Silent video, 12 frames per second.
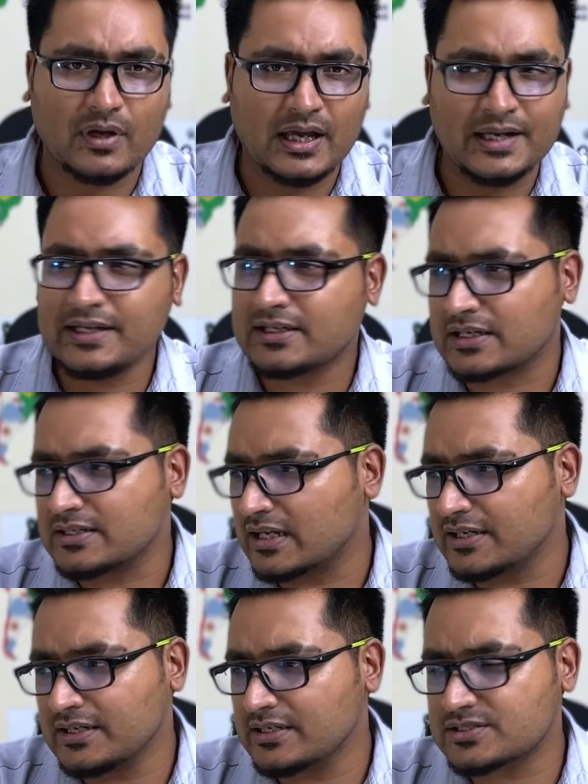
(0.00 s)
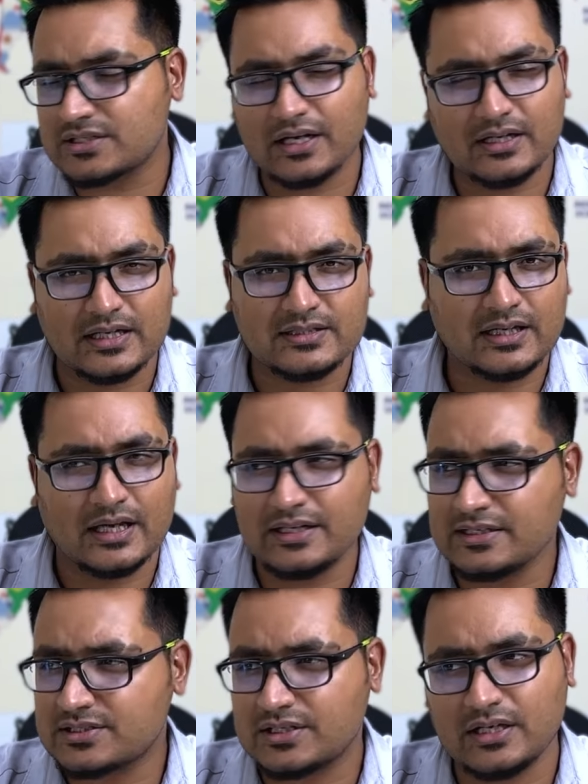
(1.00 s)
any state, I think
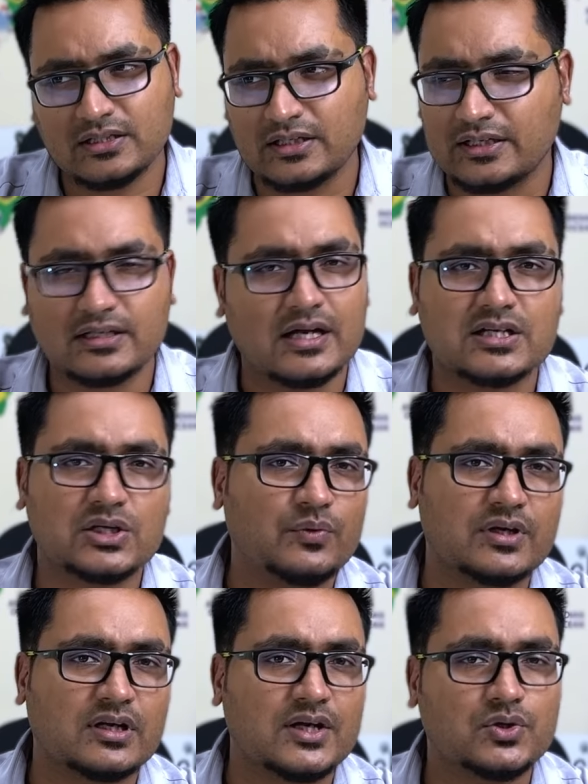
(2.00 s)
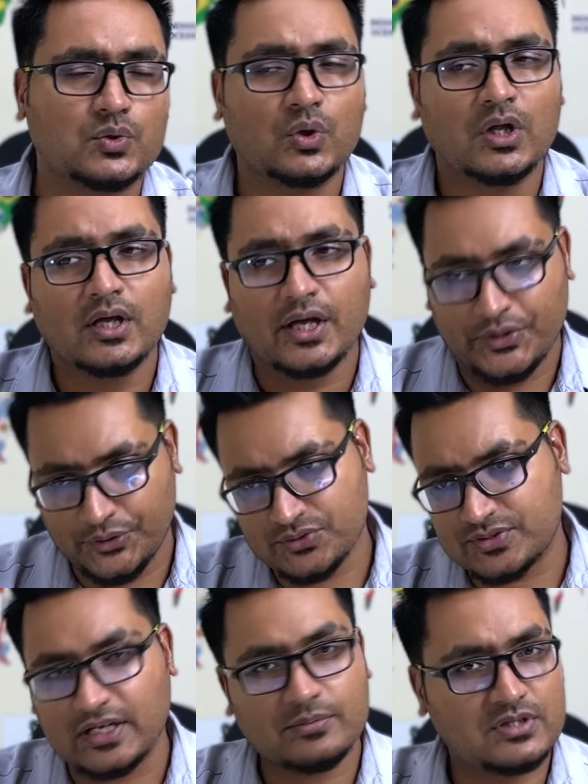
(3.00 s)
any state in any country will try to,
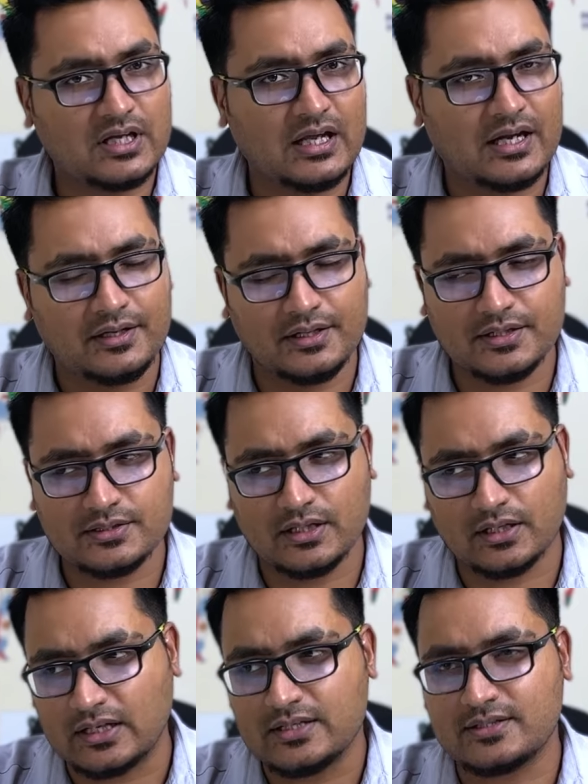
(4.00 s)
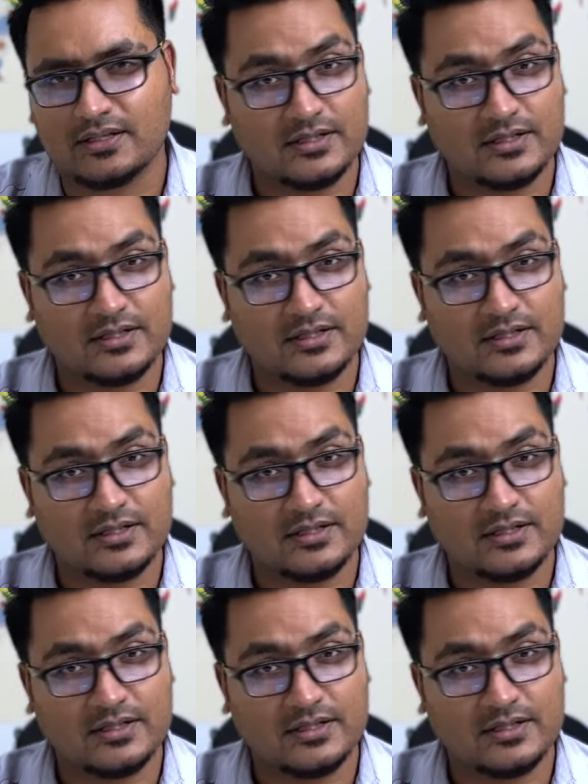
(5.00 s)
save their heritage, their culture.